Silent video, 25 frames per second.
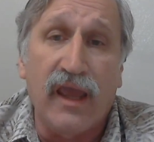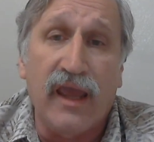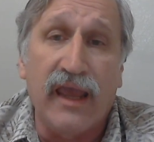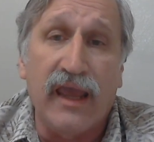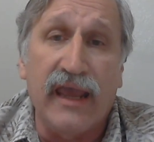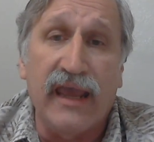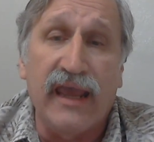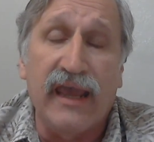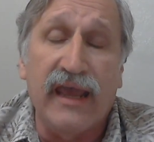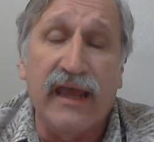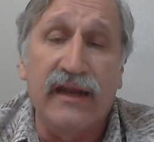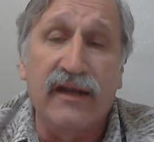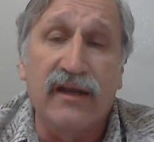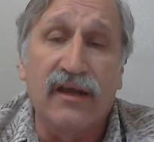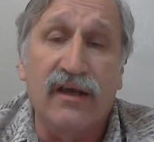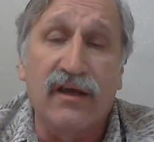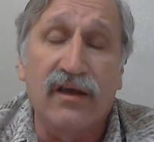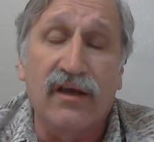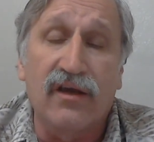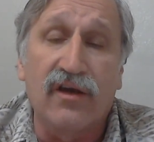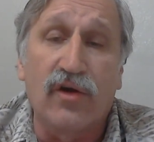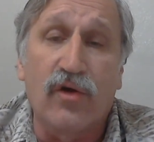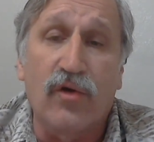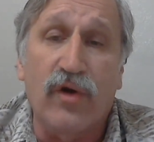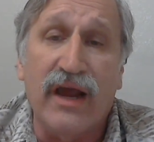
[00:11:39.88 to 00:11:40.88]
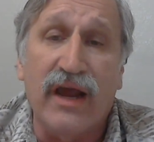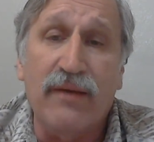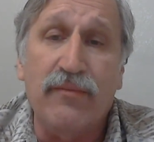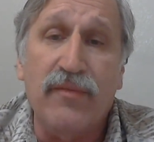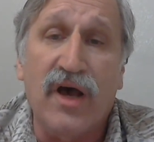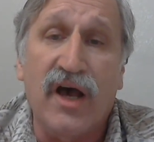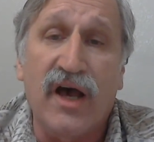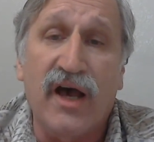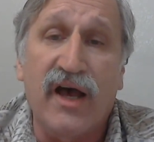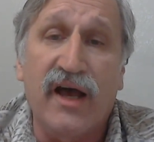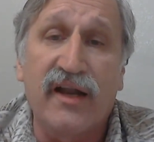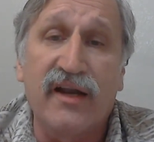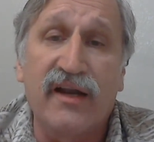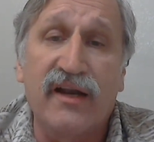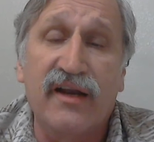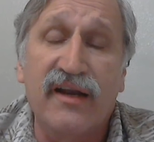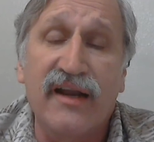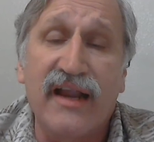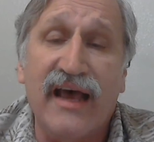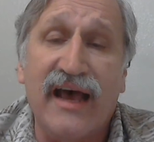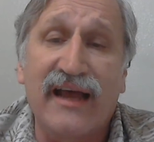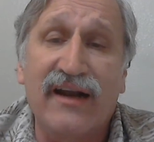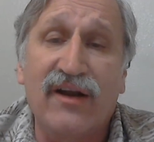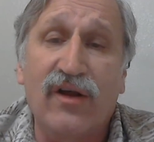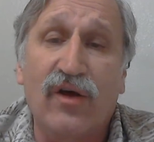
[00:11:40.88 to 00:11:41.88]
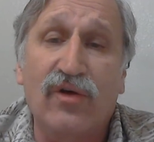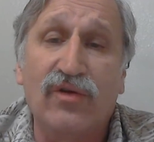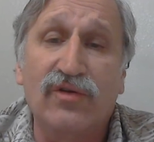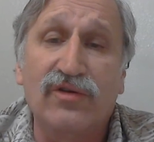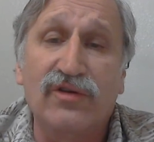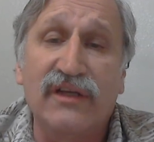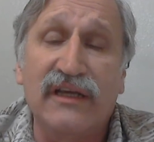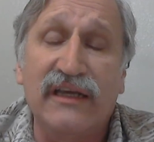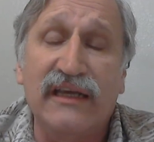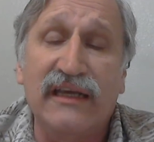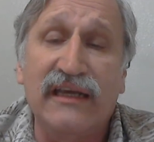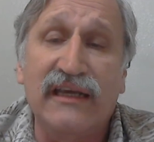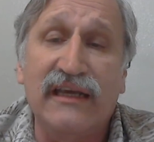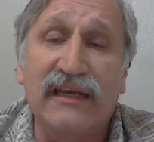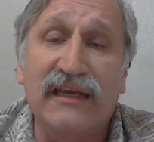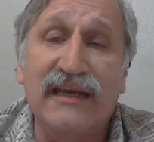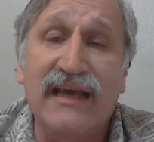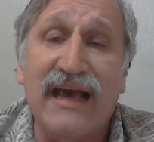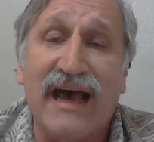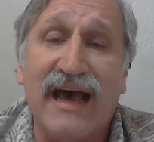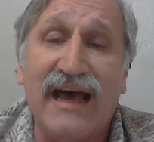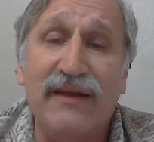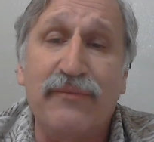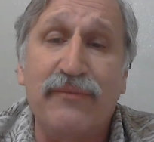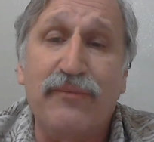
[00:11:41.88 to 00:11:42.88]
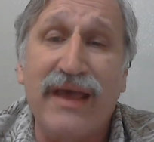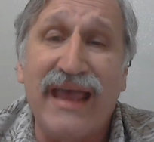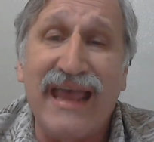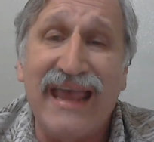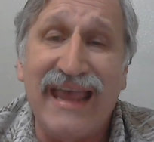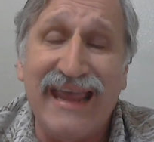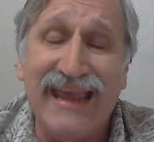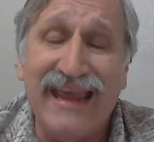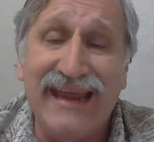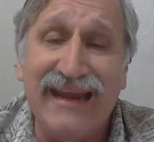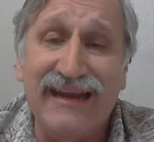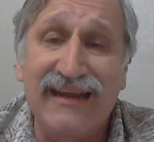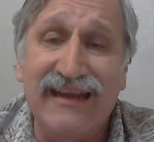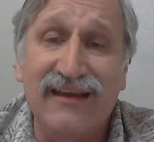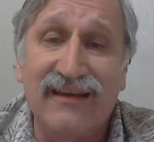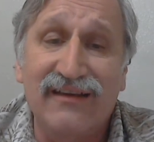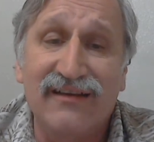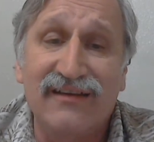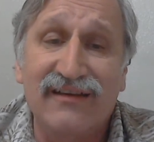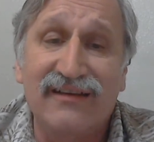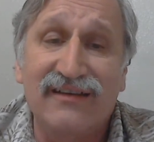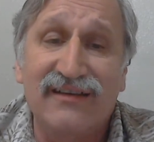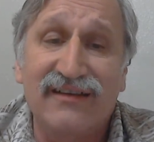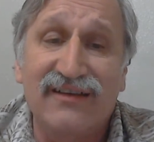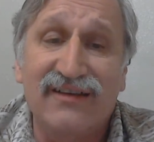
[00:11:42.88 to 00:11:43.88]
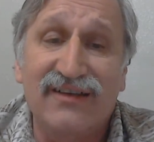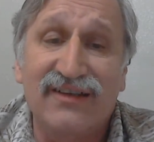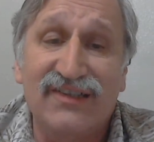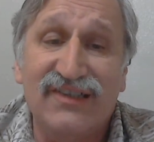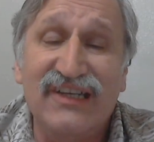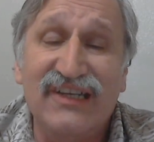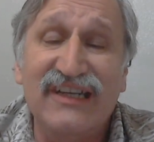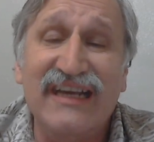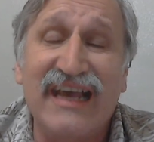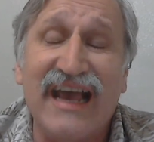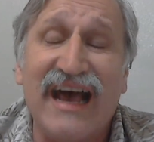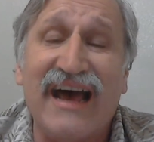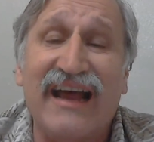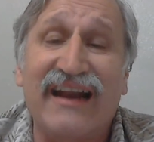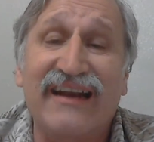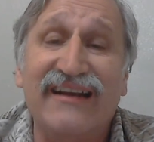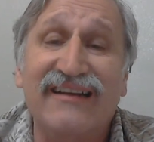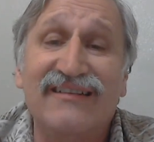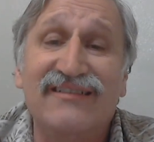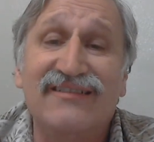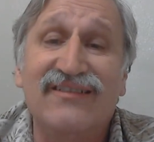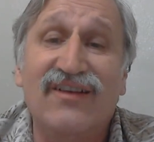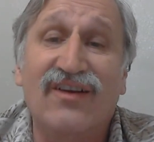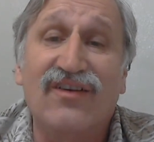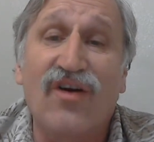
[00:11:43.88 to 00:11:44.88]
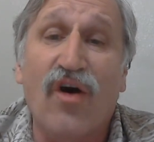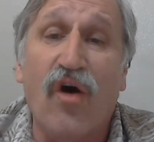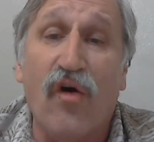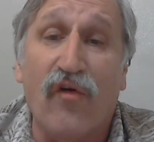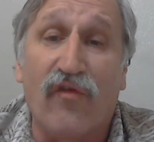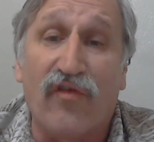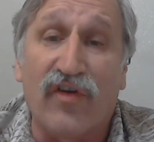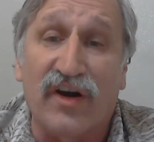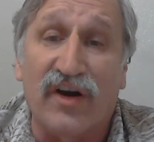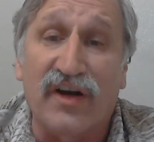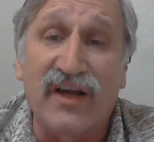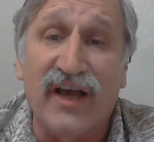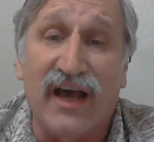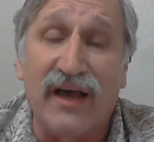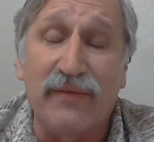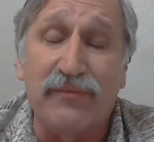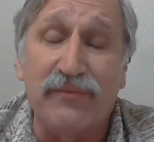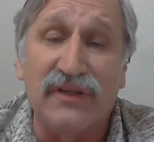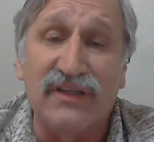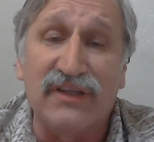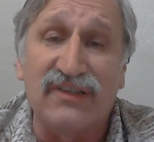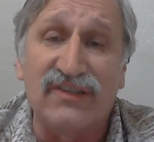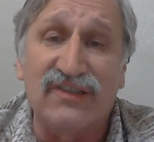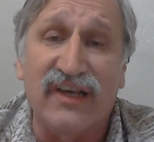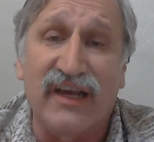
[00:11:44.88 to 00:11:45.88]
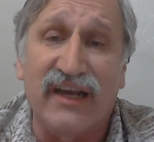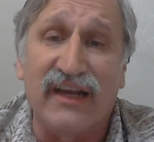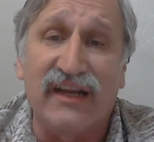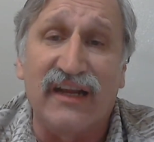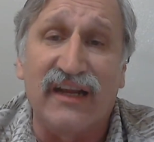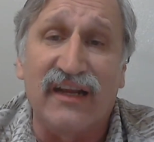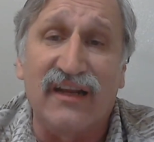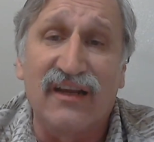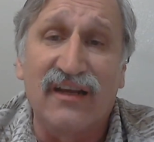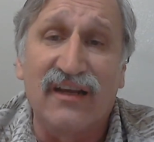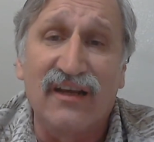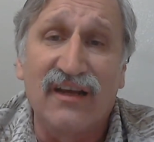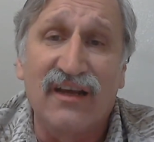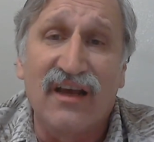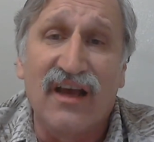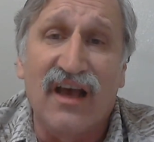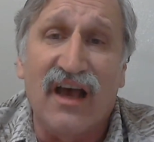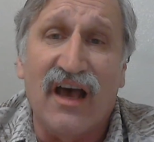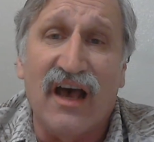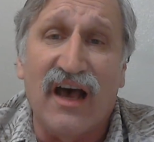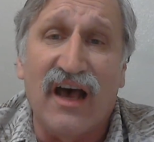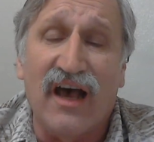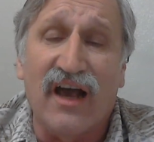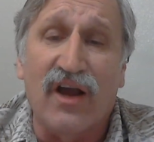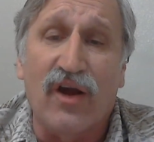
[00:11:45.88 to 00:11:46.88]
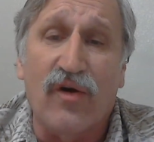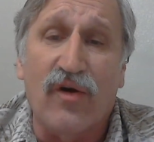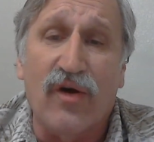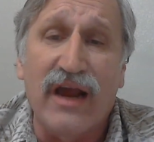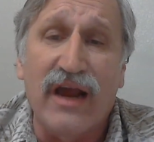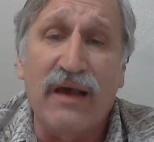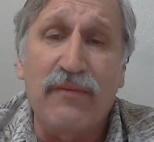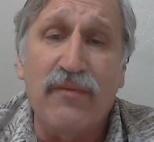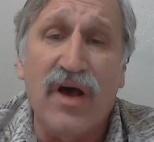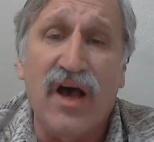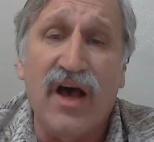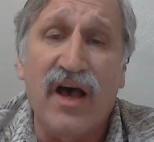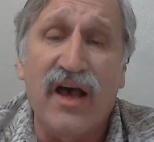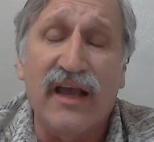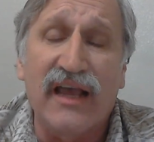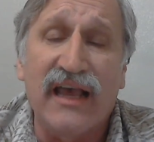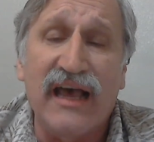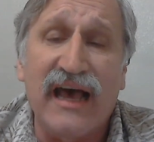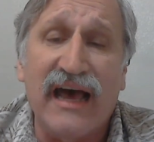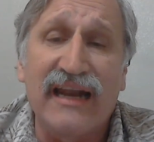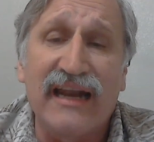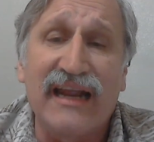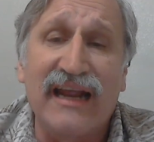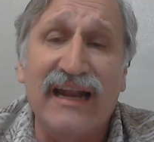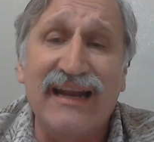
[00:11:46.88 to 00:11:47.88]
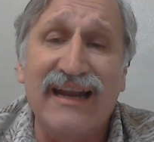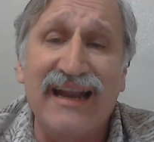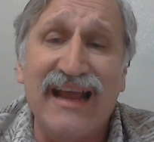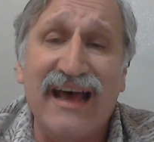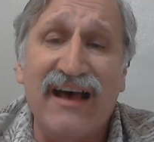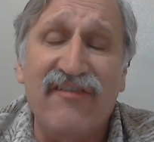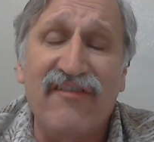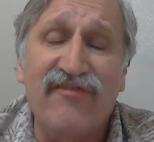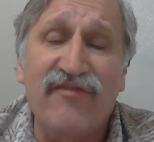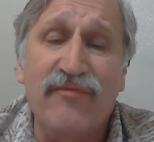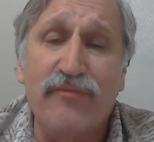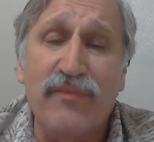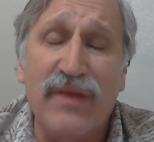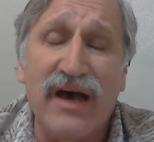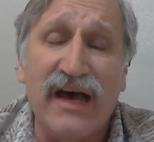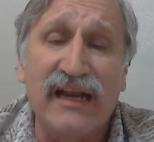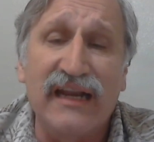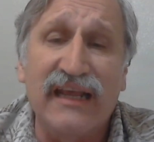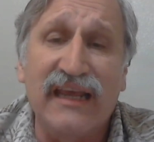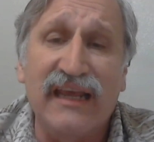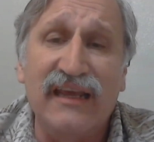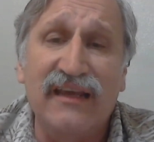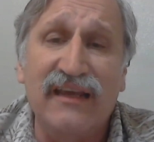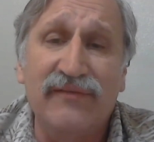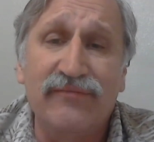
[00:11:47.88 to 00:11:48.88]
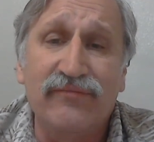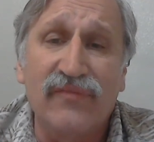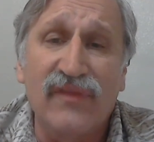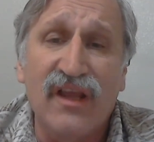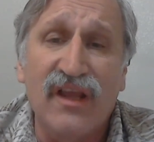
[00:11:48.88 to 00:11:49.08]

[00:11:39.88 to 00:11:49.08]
And Grandma not only got paid, she got overcompensated uh, grandma got enough money